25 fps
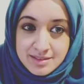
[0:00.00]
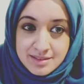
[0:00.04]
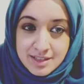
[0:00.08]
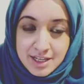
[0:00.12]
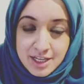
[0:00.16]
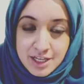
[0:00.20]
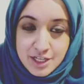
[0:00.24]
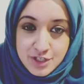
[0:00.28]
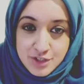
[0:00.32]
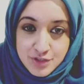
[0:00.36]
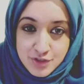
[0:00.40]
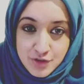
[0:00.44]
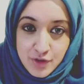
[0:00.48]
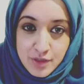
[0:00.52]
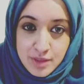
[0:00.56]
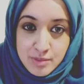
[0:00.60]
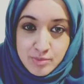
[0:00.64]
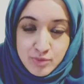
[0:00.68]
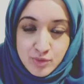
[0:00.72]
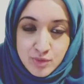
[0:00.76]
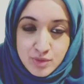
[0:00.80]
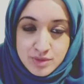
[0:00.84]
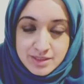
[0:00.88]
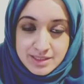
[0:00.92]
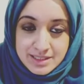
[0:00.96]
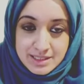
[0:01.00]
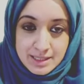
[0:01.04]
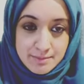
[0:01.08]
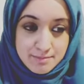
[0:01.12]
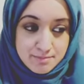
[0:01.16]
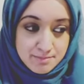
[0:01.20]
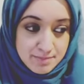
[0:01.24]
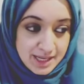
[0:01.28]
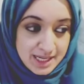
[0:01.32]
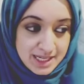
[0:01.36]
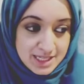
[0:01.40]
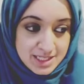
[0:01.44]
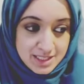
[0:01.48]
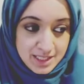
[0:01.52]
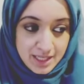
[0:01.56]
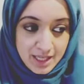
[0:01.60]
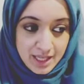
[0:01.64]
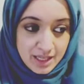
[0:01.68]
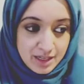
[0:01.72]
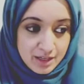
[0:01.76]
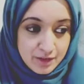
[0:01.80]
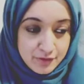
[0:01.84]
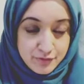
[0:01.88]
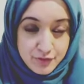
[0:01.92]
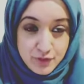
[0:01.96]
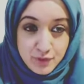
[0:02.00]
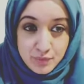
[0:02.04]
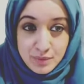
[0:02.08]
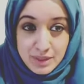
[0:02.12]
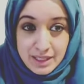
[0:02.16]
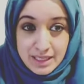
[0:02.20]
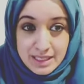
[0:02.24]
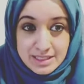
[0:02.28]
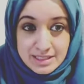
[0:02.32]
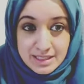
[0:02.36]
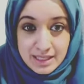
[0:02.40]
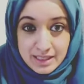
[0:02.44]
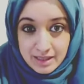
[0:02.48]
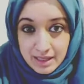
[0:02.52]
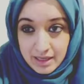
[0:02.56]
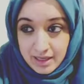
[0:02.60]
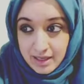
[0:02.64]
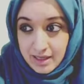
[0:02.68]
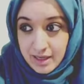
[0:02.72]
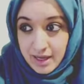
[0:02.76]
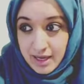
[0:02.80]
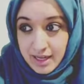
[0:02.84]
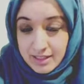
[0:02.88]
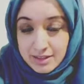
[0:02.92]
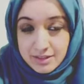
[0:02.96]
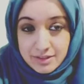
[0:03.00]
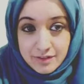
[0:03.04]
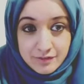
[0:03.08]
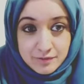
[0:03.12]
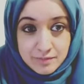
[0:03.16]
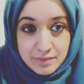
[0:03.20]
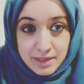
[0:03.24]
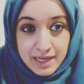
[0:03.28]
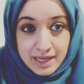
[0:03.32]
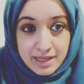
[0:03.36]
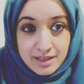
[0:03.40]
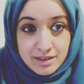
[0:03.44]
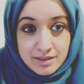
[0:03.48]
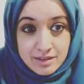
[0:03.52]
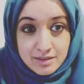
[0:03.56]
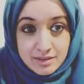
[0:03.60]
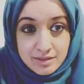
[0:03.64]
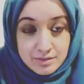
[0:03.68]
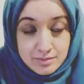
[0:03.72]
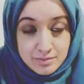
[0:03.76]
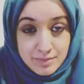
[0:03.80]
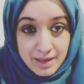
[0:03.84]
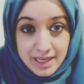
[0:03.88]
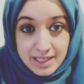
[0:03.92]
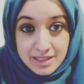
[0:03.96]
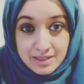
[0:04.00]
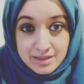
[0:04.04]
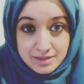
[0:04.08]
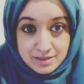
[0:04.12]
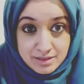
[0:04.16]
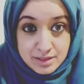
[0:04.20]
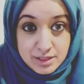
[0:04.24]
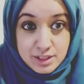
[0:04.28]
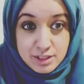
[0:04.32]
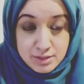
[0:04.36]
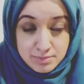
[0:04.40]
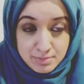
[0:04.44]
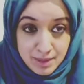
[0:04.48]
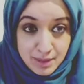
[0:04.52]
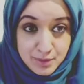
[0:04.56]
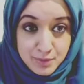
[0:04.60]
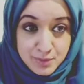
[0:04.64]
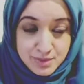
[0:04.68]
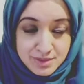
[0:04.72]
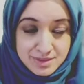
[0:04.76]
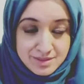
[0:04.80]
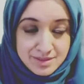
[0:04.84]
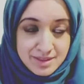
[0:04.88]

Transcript: Enjoy the process. It may take a few weeks, like that client of mine's spouse,